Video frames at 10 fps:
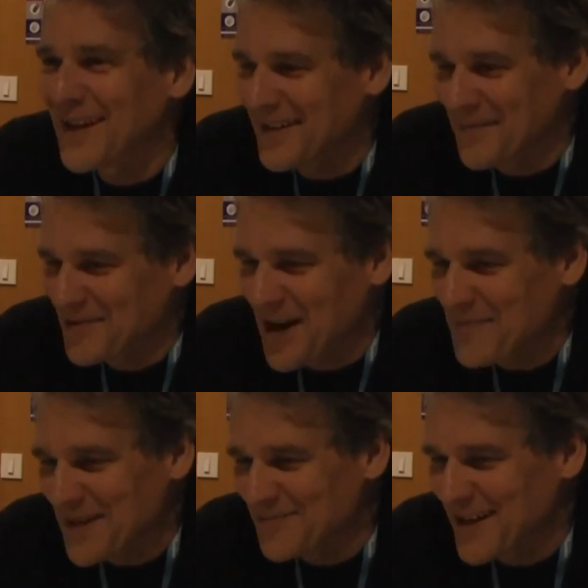I'm
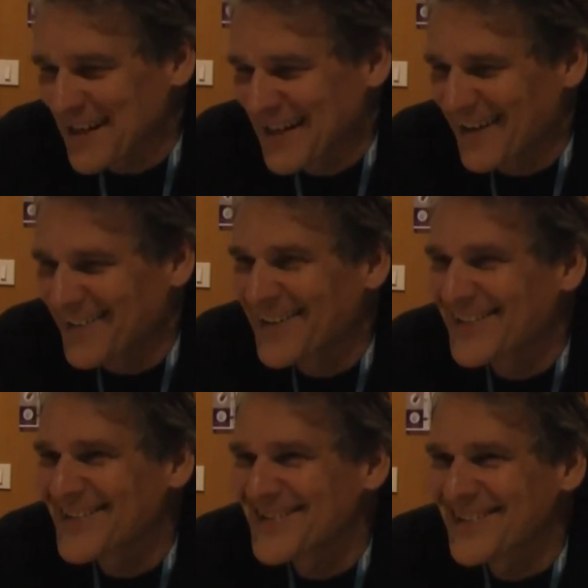crappy at writing characters.